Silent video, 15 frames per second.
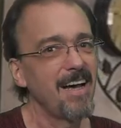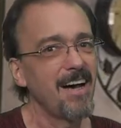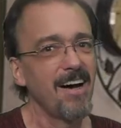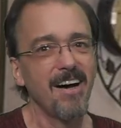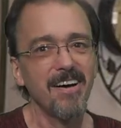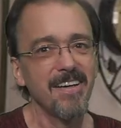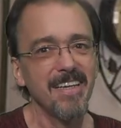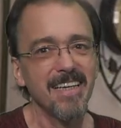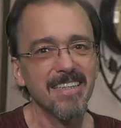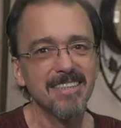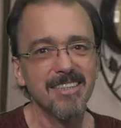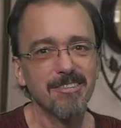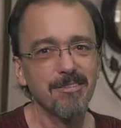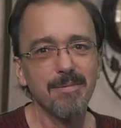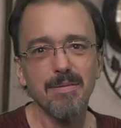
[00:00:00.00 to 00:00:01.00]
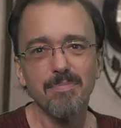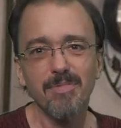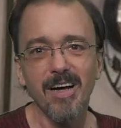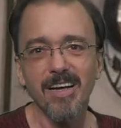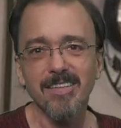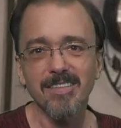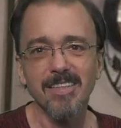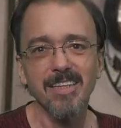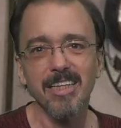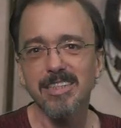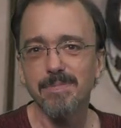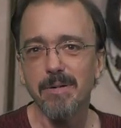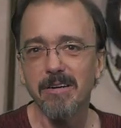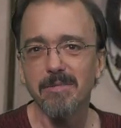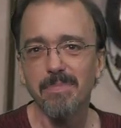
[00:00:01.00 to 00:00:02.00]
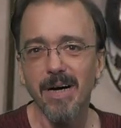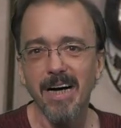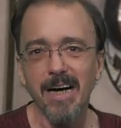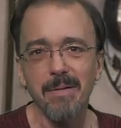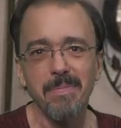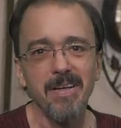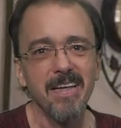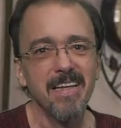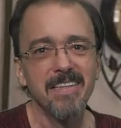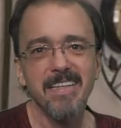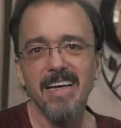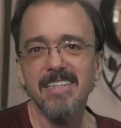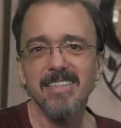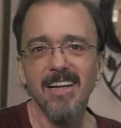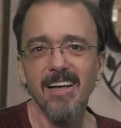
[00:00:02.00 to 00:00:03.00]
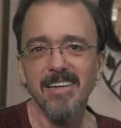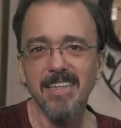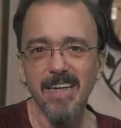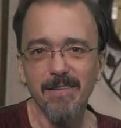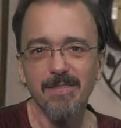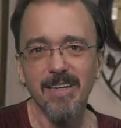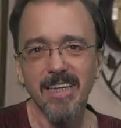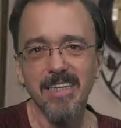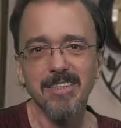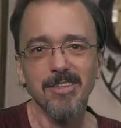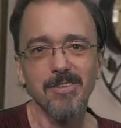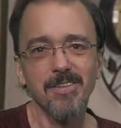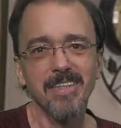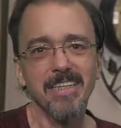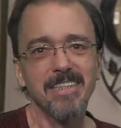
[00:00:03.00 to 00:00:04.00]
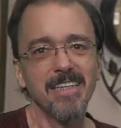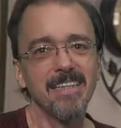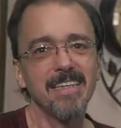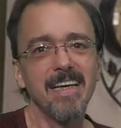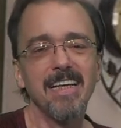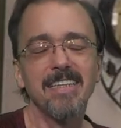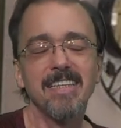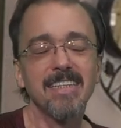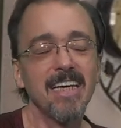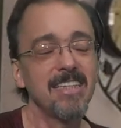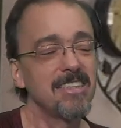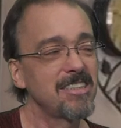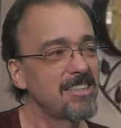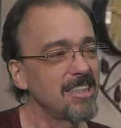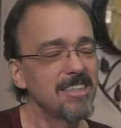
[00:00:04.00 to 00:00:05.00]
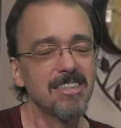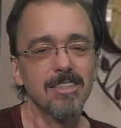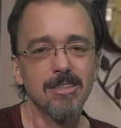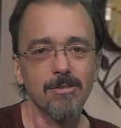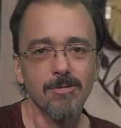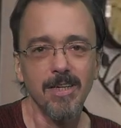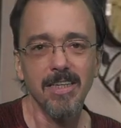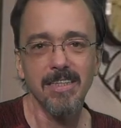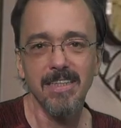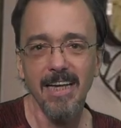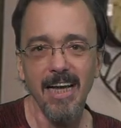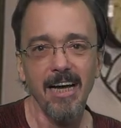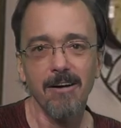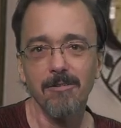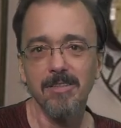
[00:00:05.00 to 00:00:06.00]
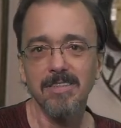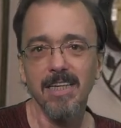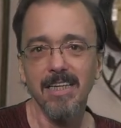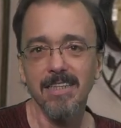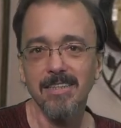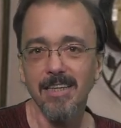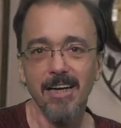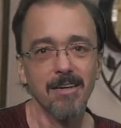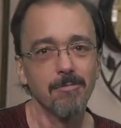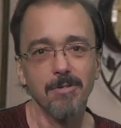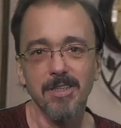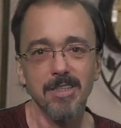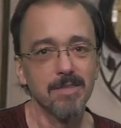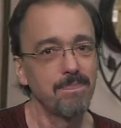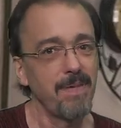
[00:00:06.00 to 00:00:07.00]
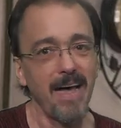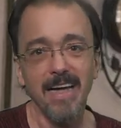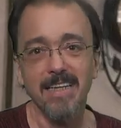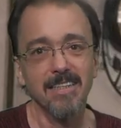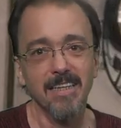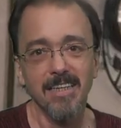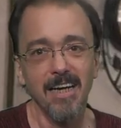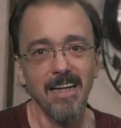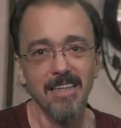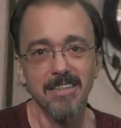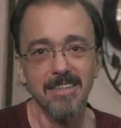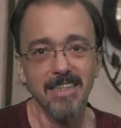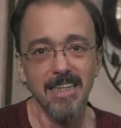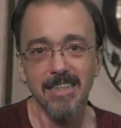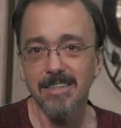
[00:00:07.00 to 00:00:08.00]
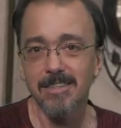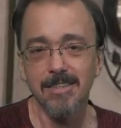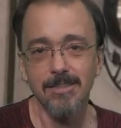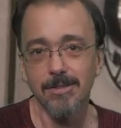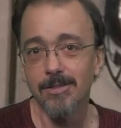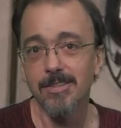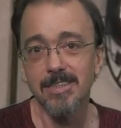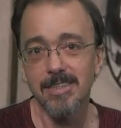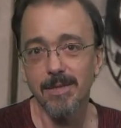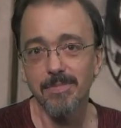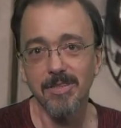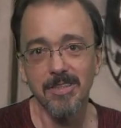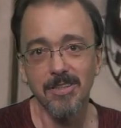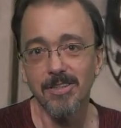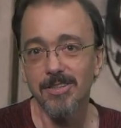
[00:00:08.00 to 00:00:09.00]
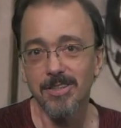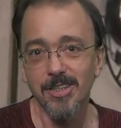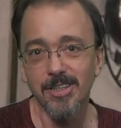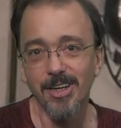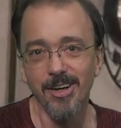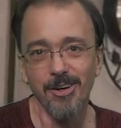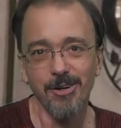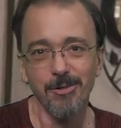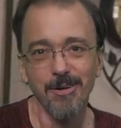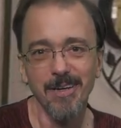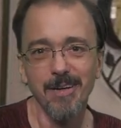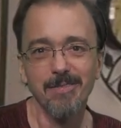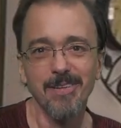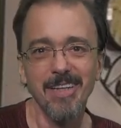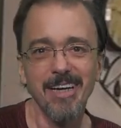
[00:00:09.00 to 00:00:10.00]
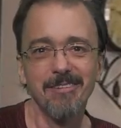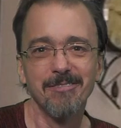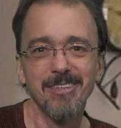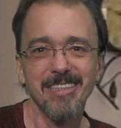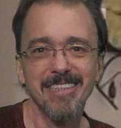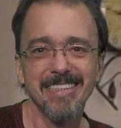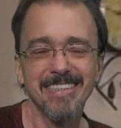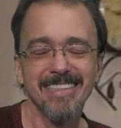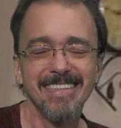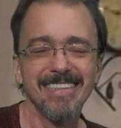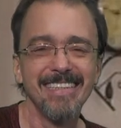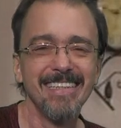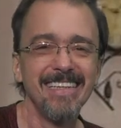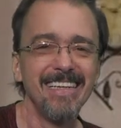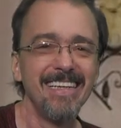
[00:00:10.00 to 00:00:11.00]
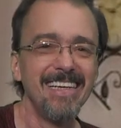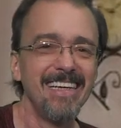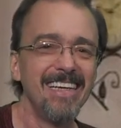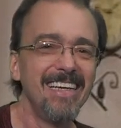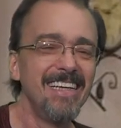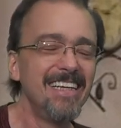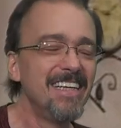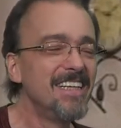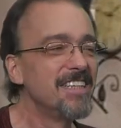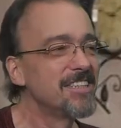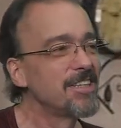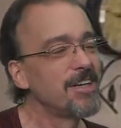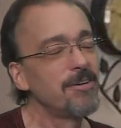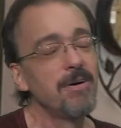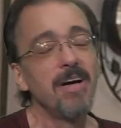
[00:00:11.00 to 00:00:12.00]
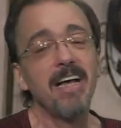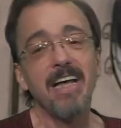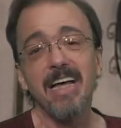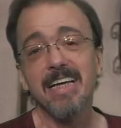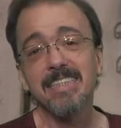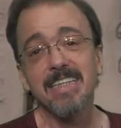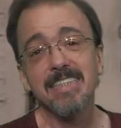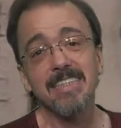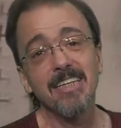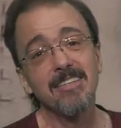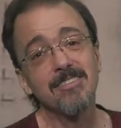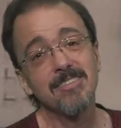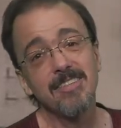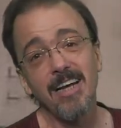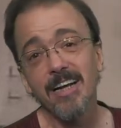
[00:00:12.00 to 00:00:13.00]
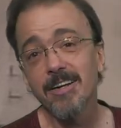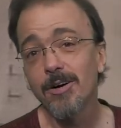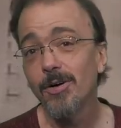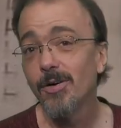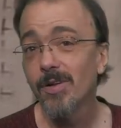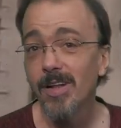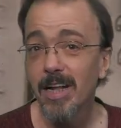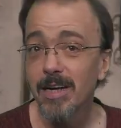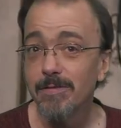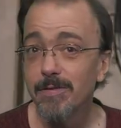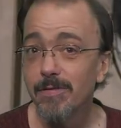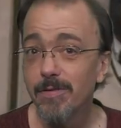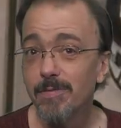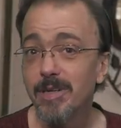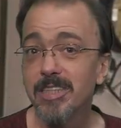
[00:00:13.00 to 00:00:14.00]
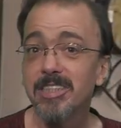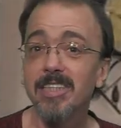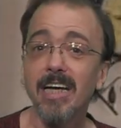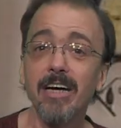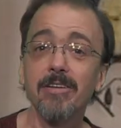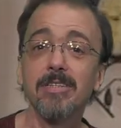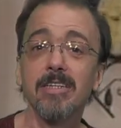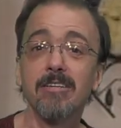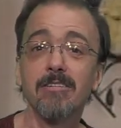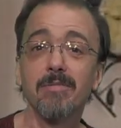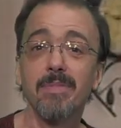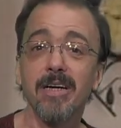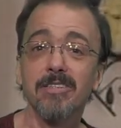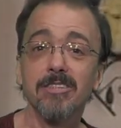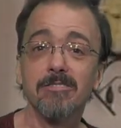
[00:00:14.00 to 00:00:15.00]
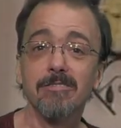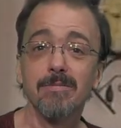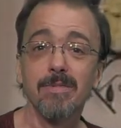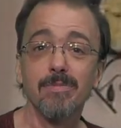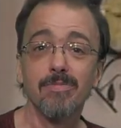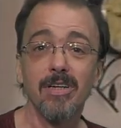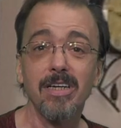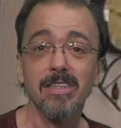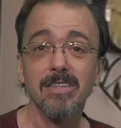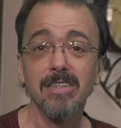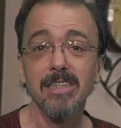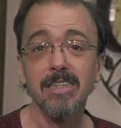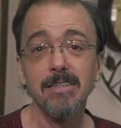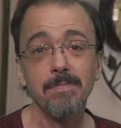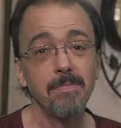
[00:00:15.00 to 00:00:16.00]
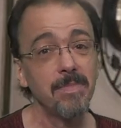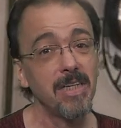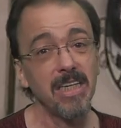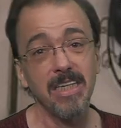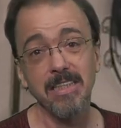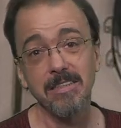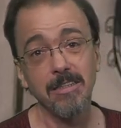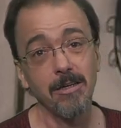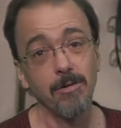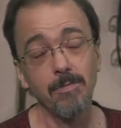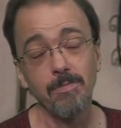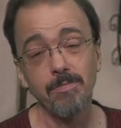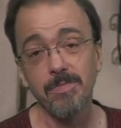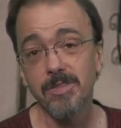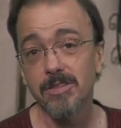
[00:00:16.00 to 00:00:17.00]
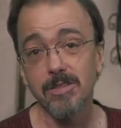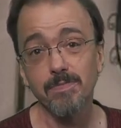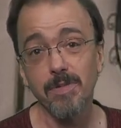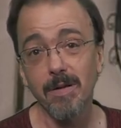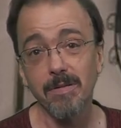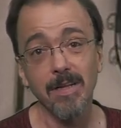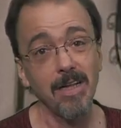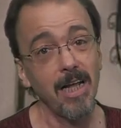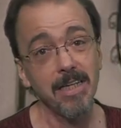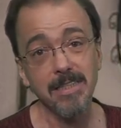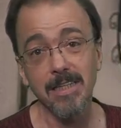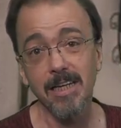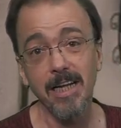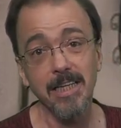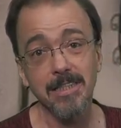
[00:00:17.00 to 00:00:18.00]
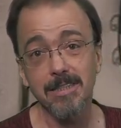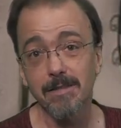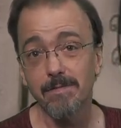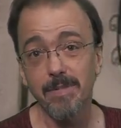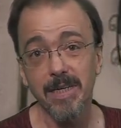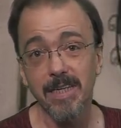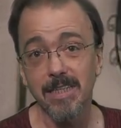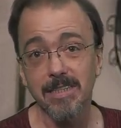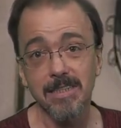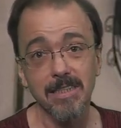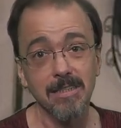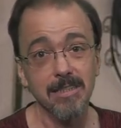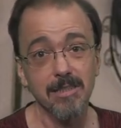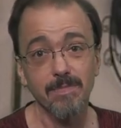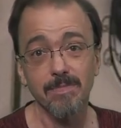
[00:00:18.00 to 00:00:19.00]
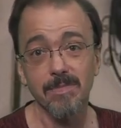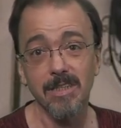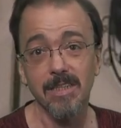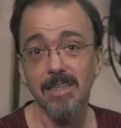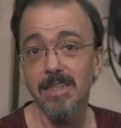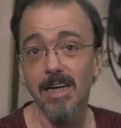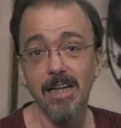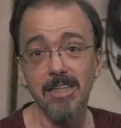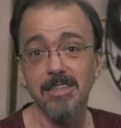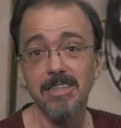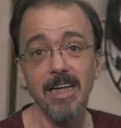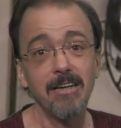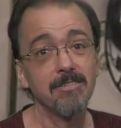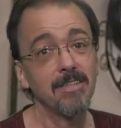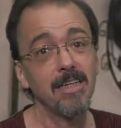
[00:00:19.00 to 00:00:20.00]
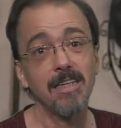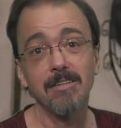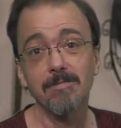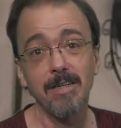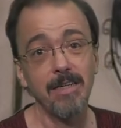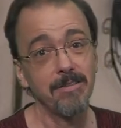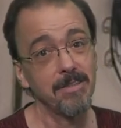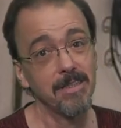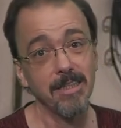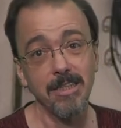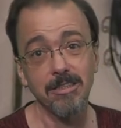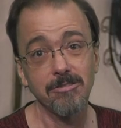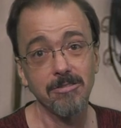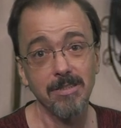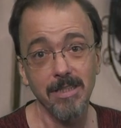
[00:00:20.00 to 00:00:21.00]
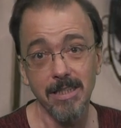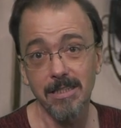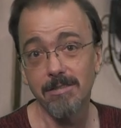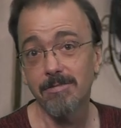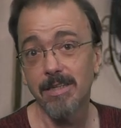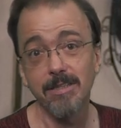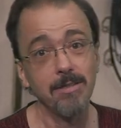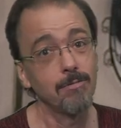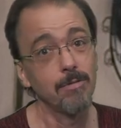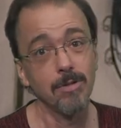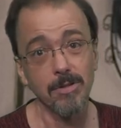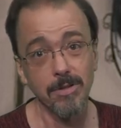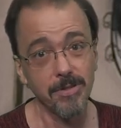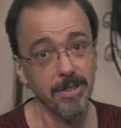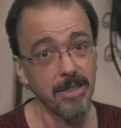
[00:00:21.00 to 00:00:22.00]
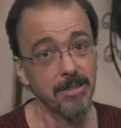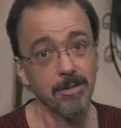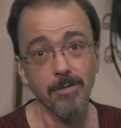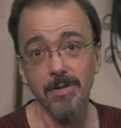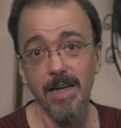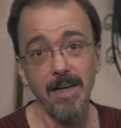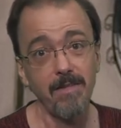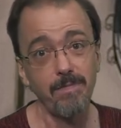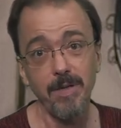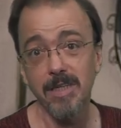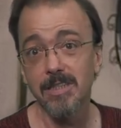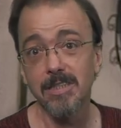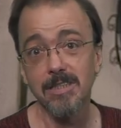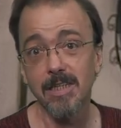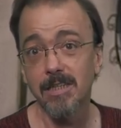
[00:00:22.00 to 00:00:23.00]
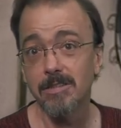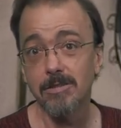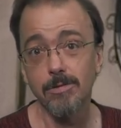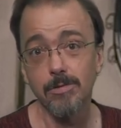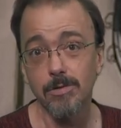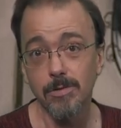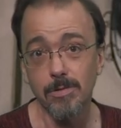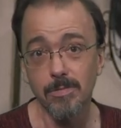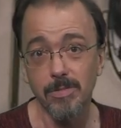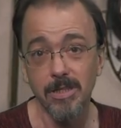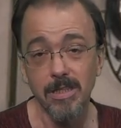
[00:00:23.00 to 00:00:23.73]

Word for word: Oh yeah, Screaming Broccoli, Let's Bury Bob. That song never gets old. I tell you, I think that is just as great now as I thought it was back in the college days, 30 something years ago, whatever that was. So, as I say, there's not a whole lot of information out there about Screaming Broccoli. Uh, you know, there's probably lots and lots of bands in, in, college towns all around the country and around the world that don't have pages on YouTube